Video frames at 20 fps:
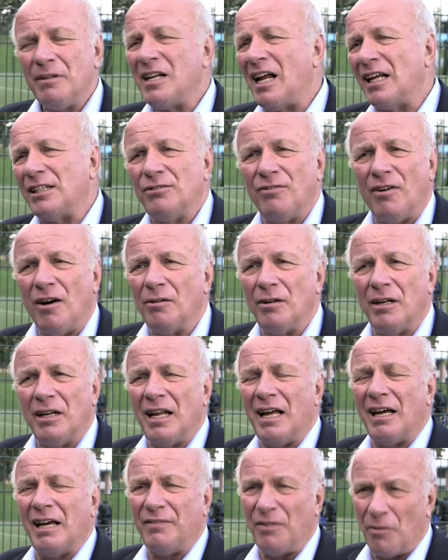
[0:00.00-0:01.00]
we'd like to roll it
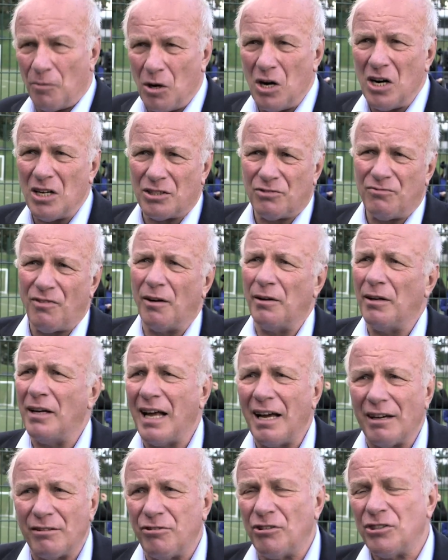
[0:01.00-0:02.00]
out. If it works, roll it
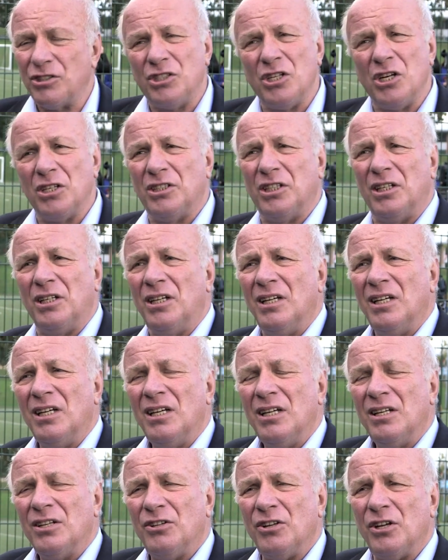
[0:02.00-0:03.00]
out across 30,
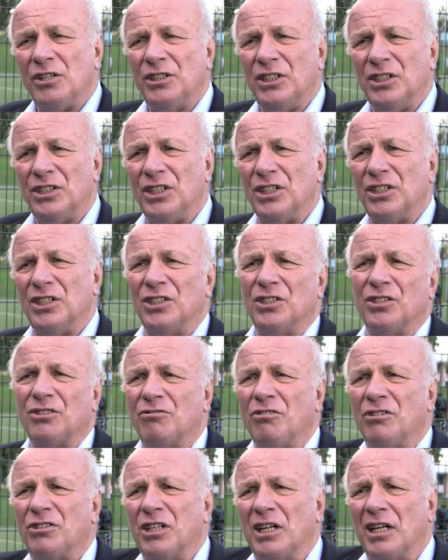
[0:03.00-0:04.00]
30 cities
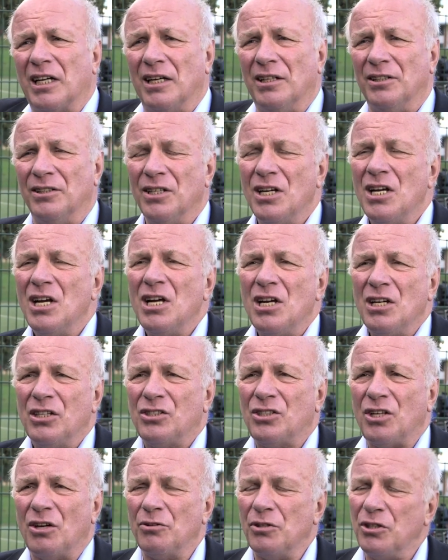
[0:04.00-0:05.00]
across England,
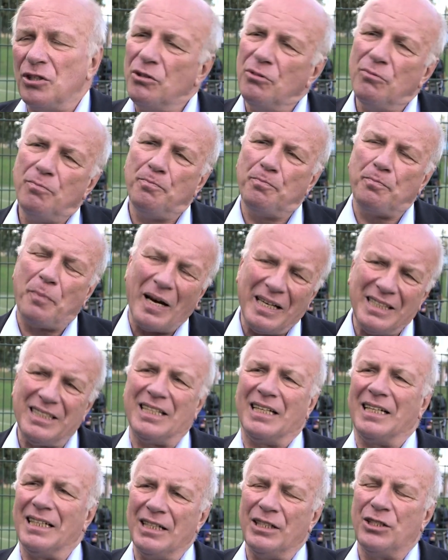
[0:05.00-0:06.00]
so that you
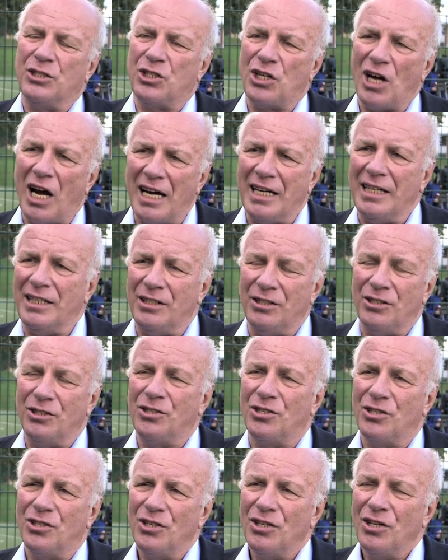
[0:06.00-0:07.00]
basically
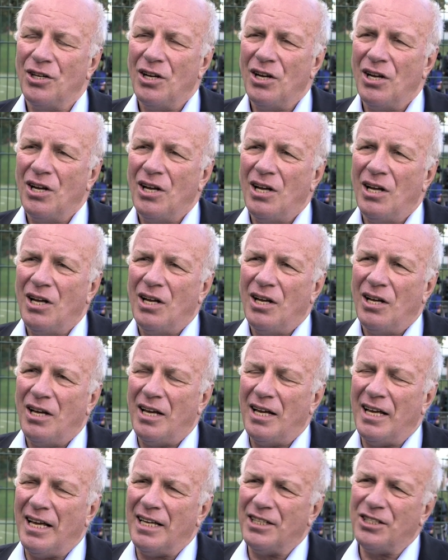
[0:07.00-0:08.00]
change.
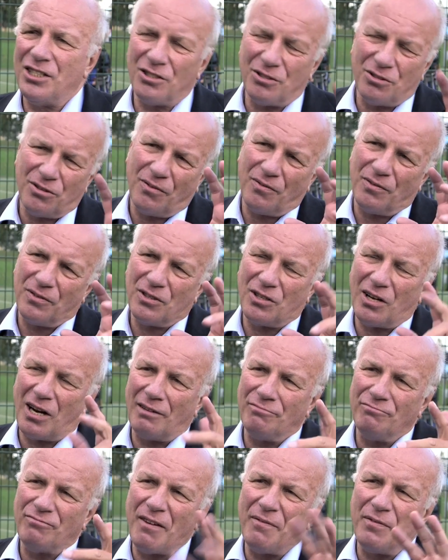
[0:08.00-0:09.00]
It's a sort of
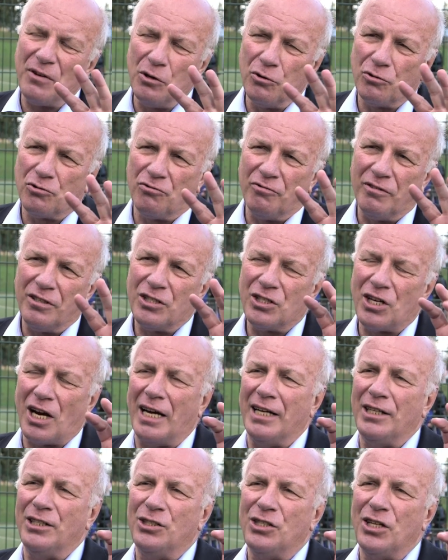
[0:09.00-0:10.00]
like revolutionary
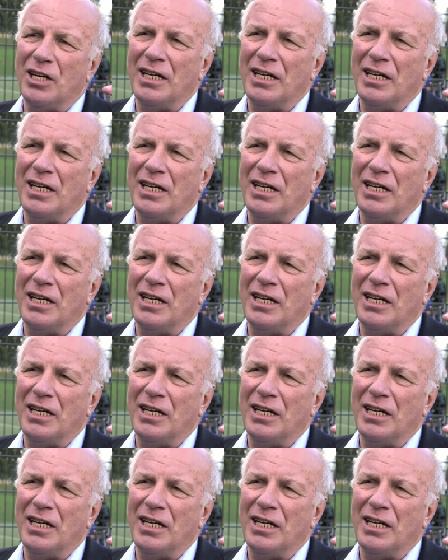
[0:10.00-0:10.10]
change